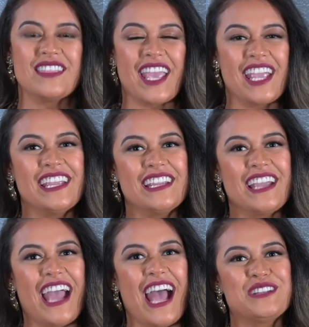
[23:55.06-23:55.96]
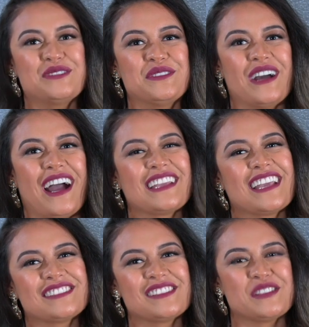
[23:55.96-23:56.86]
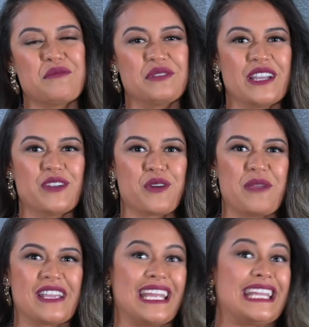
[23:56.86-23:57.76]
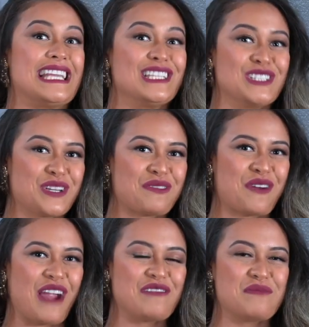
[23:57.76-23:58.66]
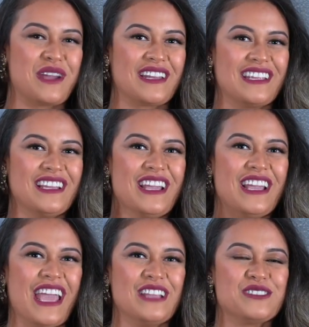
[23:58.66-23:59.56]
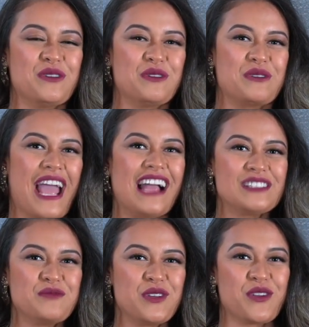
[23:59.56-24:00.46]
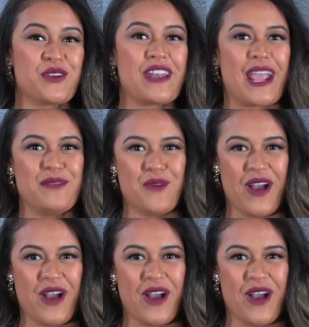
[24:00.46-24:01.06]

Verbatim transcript: they had to, I guess, assimilate or make it easier for everybody. And so when we asked them what their name